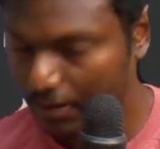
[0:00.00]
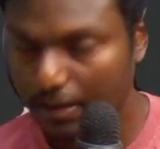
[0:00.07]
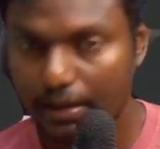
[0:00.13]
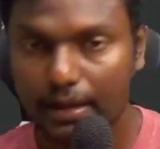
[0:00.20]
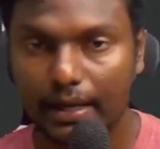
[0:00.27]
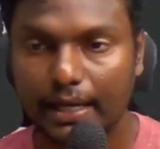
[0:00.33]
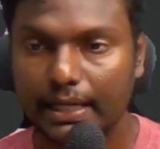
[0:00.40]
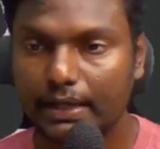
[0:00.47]

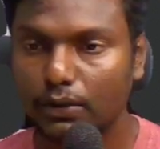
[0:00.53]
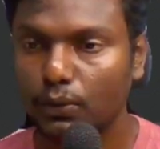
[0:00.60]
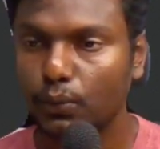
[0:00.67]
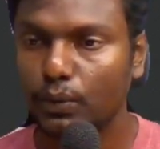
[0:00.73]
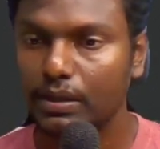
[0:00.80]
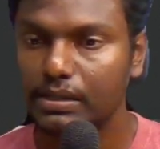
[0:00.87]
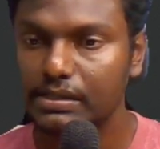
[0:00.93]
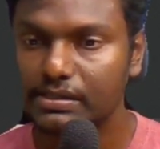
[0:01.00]
it
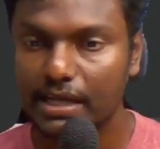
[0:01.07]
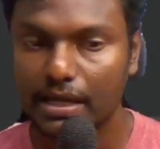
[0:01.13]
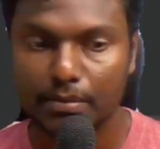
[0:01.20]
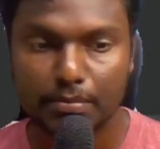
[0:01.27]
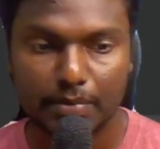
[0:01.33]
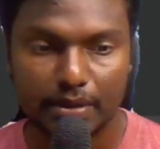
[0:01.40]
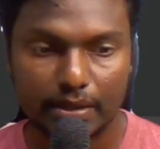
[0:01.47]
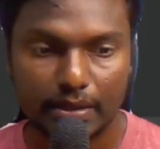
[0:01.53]
will
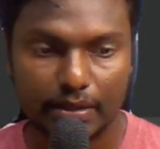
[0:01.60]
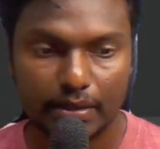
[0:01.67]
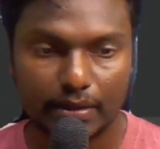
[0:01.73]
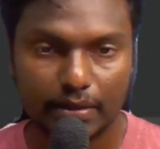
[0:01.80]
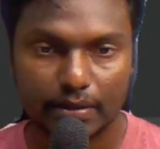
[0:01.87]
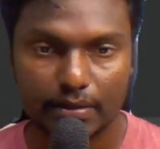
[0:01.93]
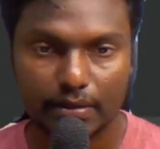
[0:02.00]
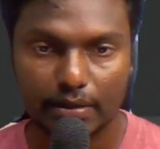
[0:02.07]
send
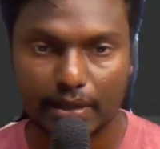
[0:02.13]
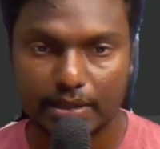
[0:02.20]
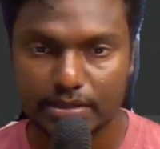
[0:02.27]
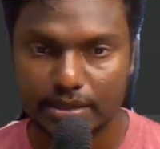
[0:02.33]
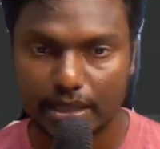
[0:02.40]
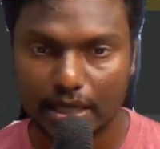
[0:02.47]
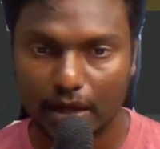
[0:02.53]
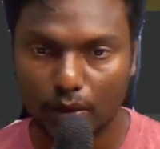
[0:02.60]
me, let's
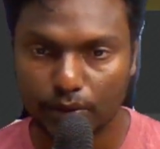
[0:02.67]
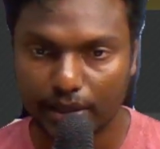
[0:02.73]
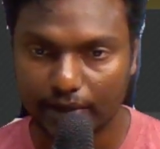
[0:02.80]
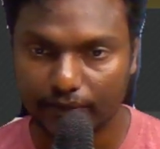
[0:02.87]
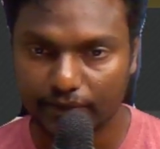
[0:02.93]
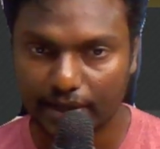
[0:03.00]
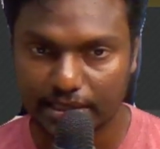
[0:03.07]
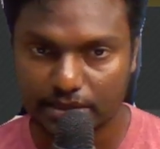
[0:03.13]
see how it
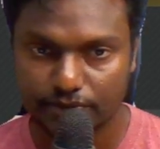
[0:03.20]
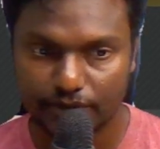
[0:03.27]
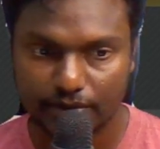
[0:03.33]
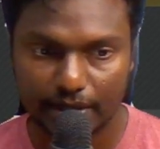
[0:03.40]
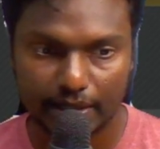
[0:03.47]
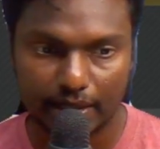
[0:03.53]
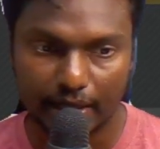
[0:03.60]
have classified.